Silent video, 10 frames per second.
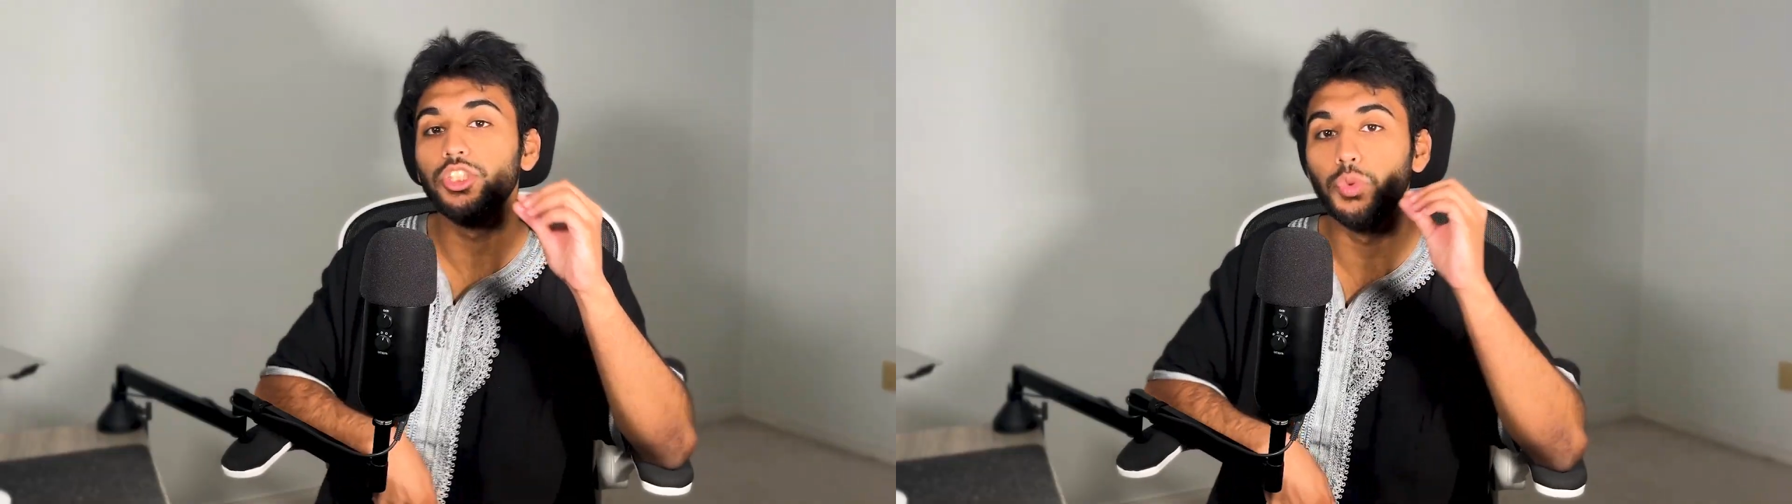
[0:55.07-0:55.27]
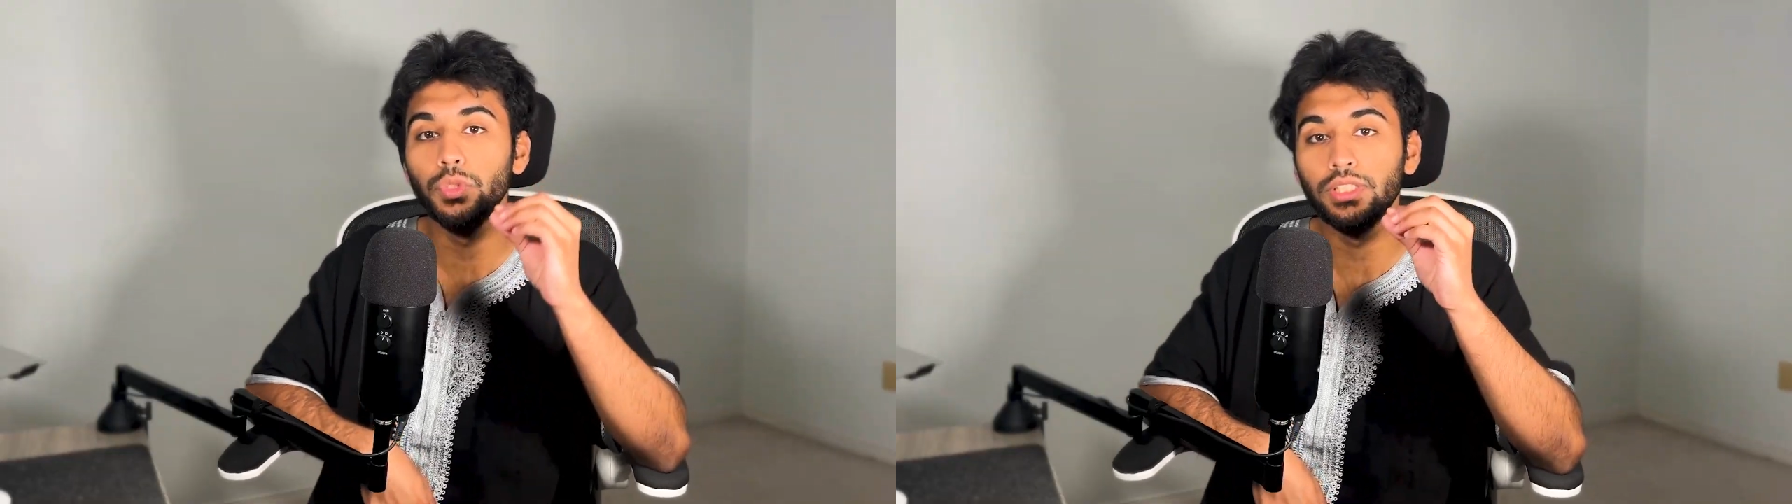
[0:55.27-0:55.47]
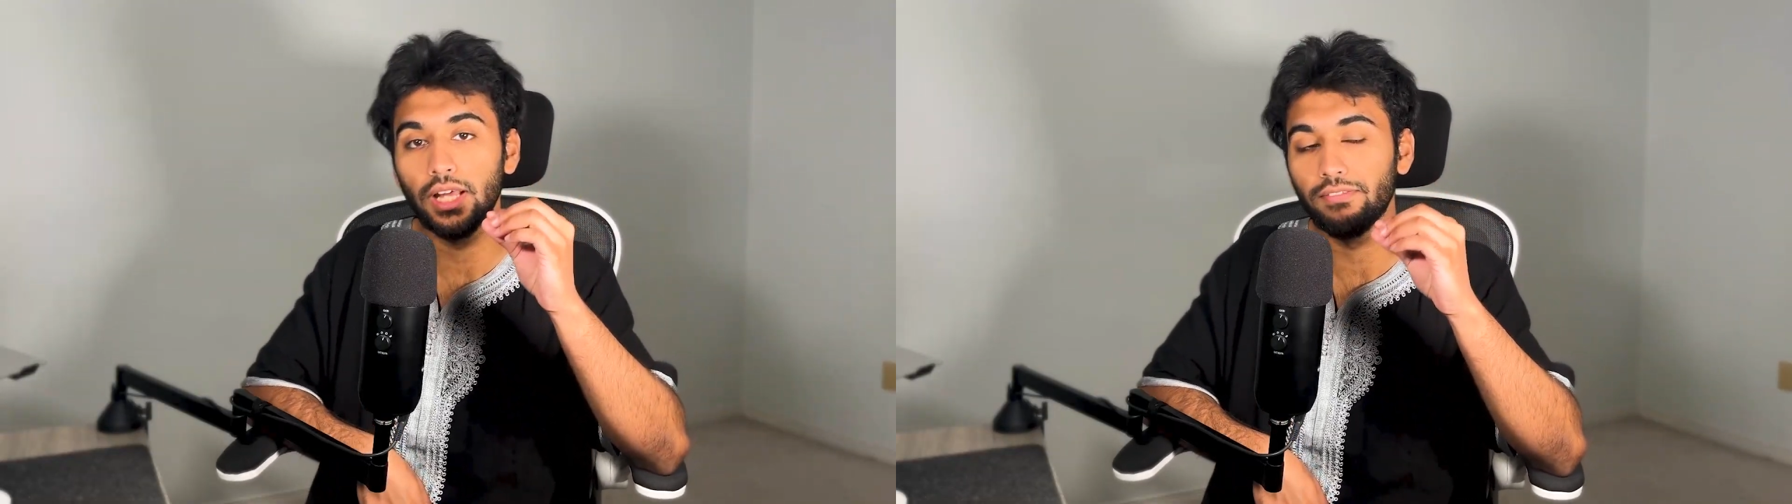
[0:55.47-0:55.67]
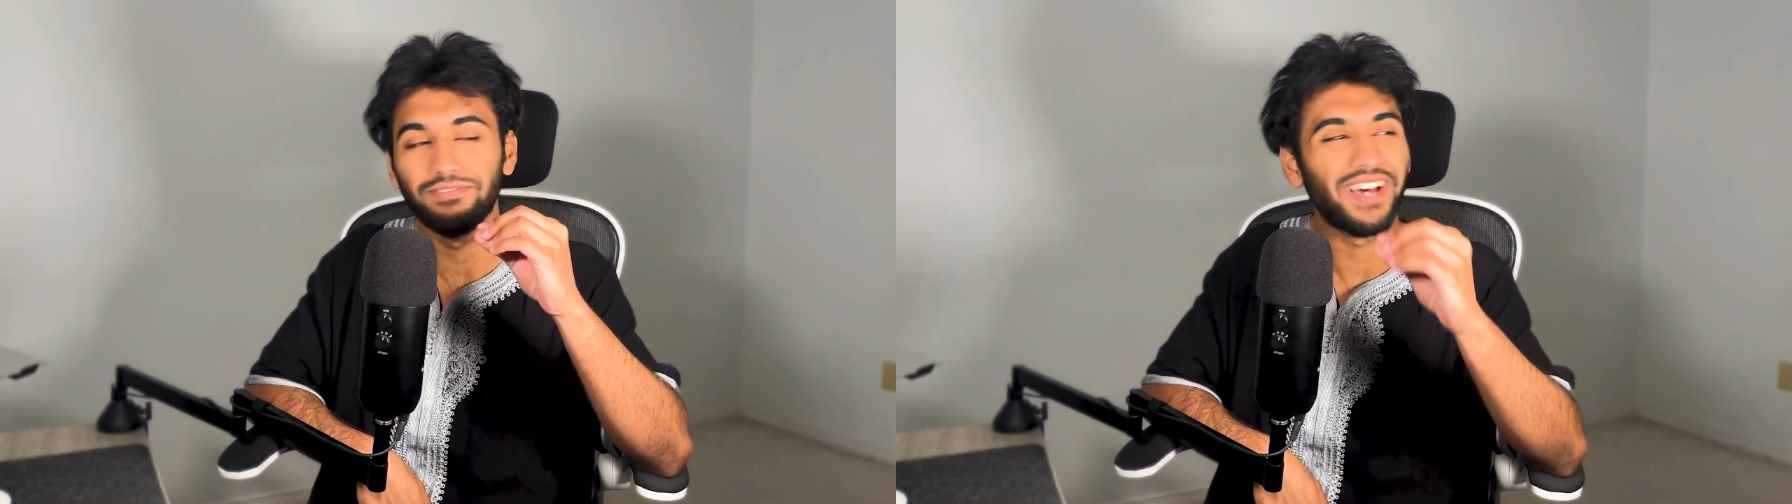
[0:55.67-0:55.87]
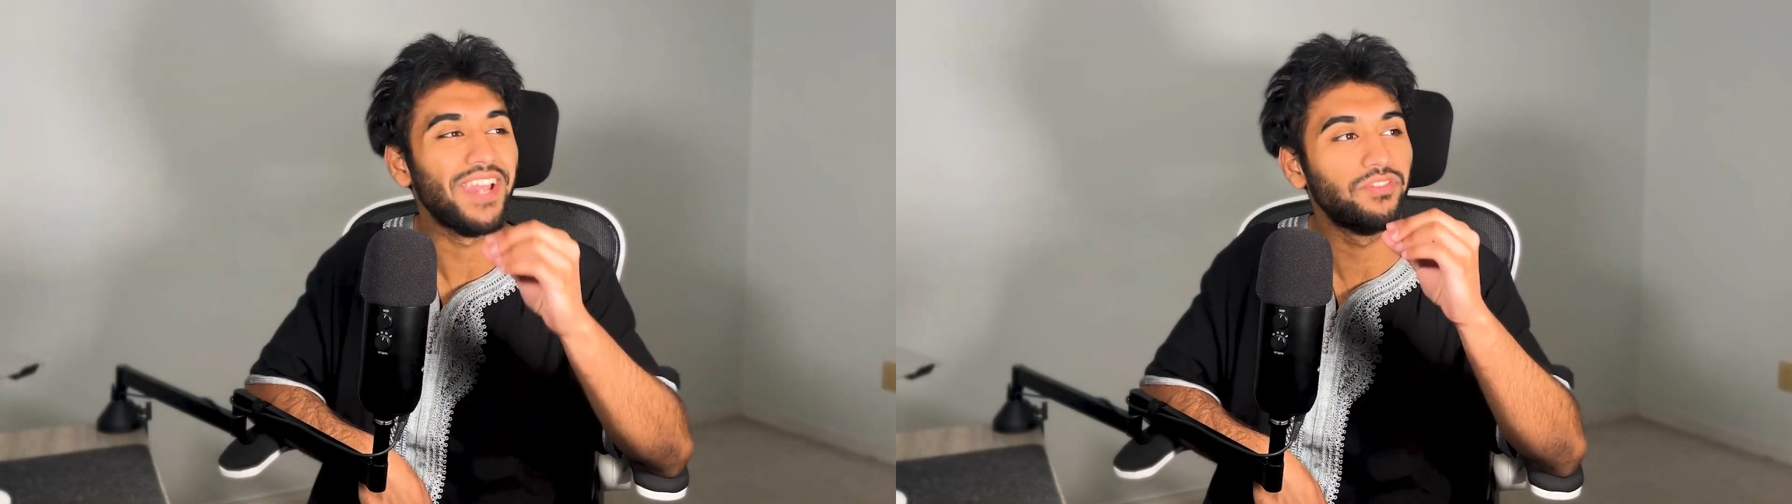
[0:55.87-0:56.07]
doing that
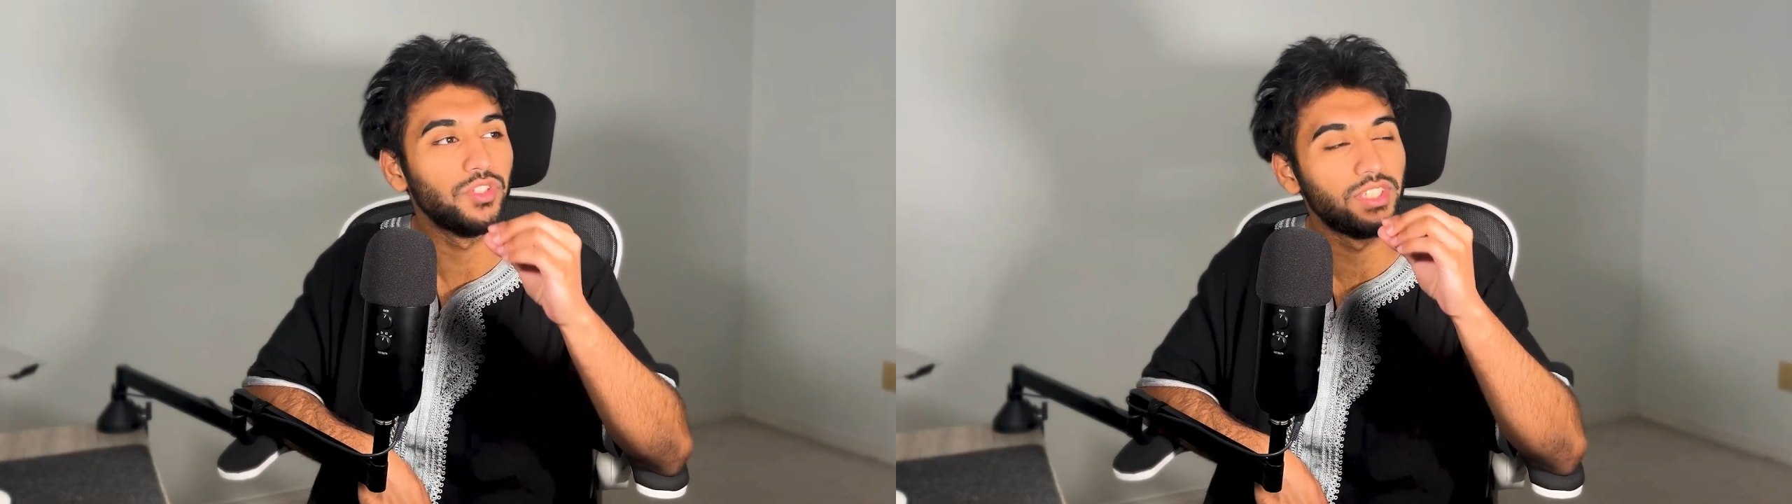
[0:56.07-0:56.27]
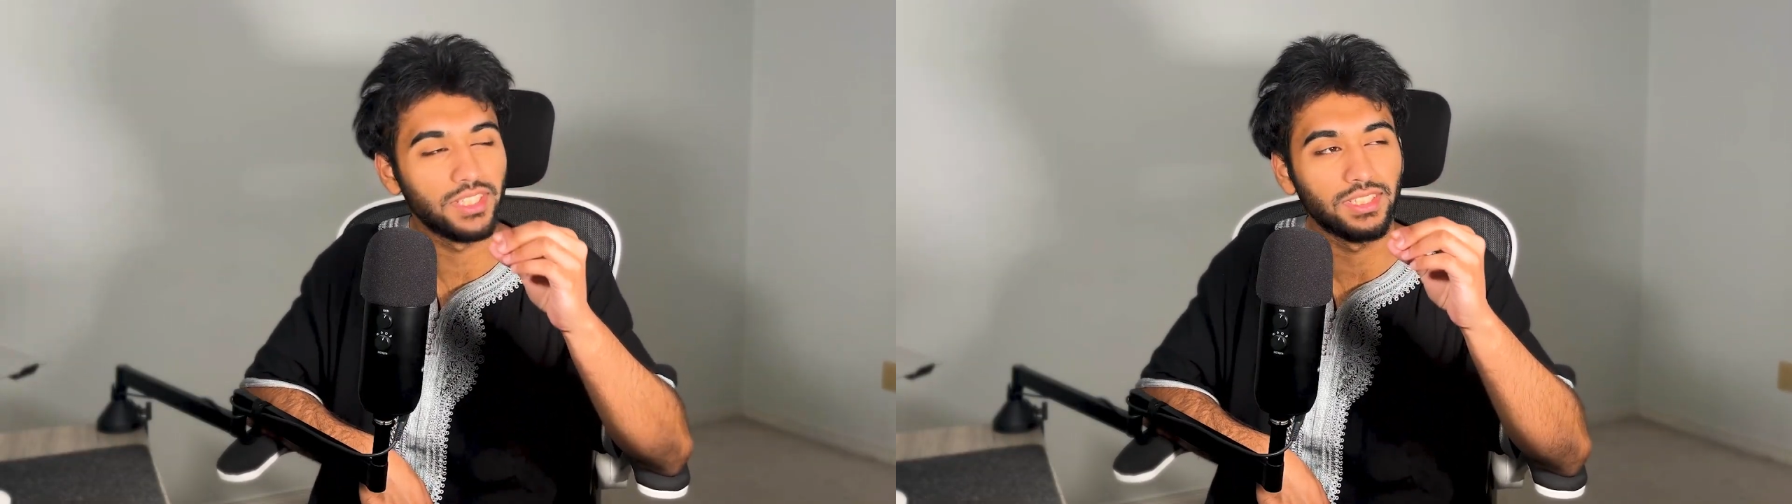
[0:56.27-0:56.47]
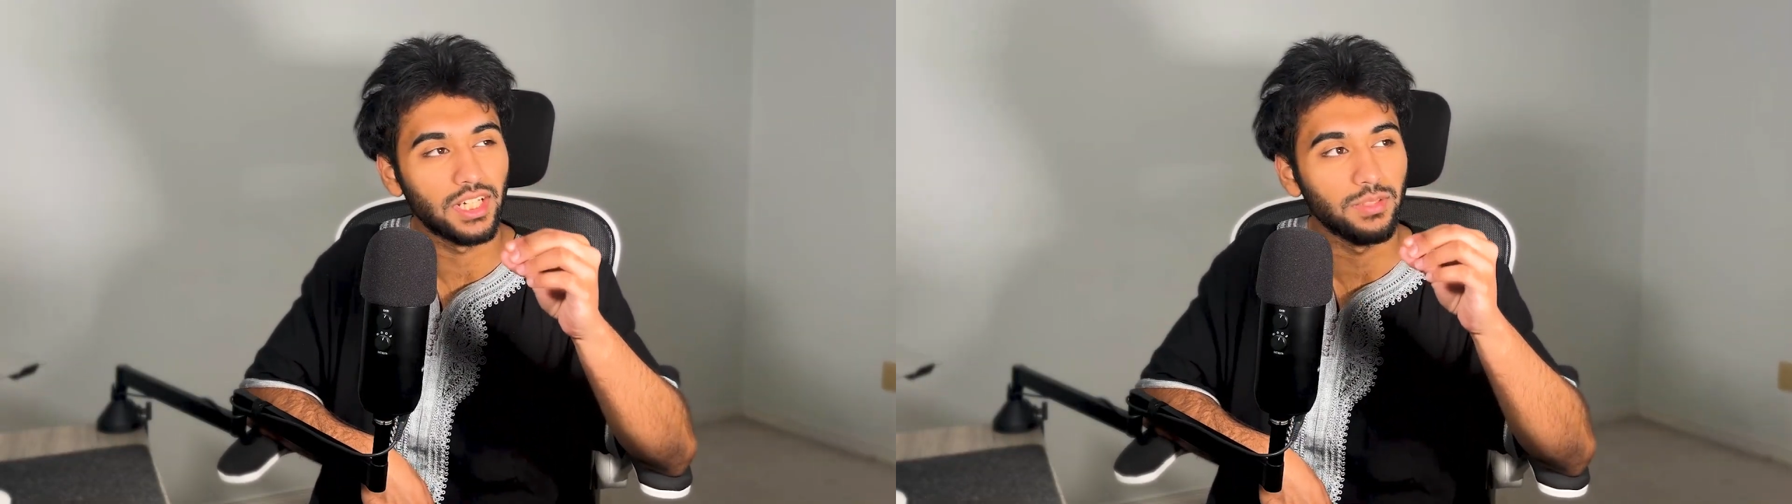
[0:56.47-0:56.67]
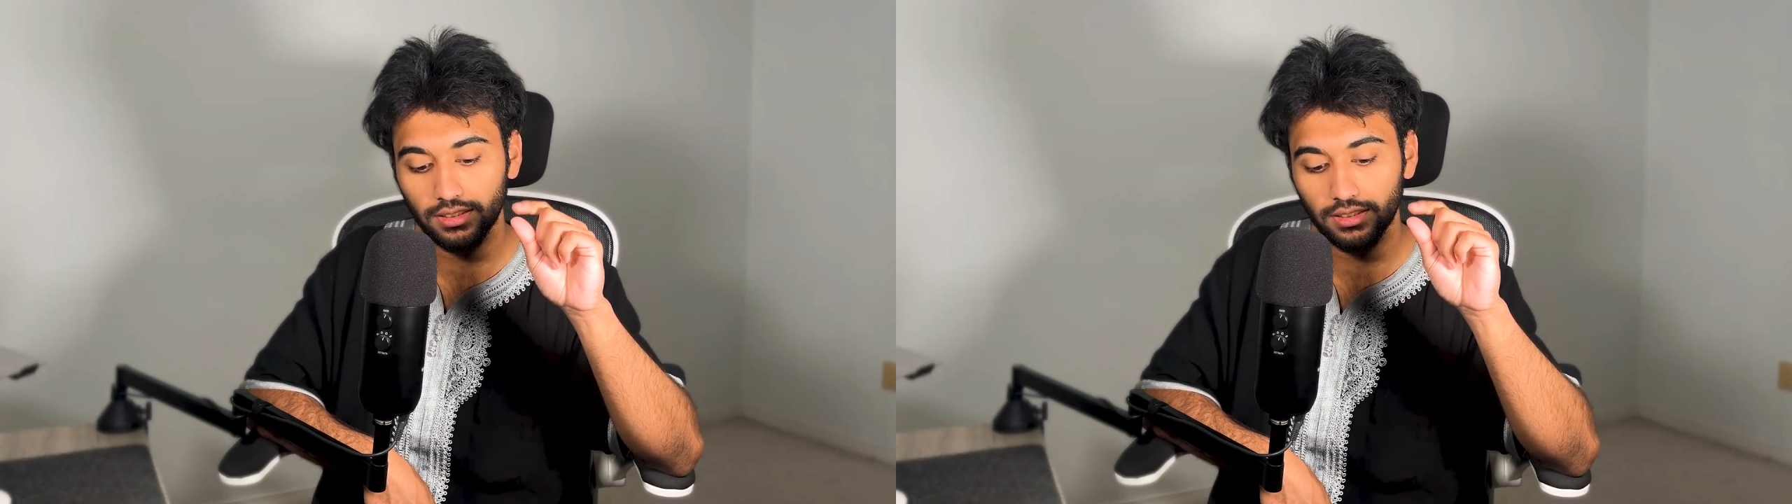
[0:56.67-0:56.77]
5 to 6 times.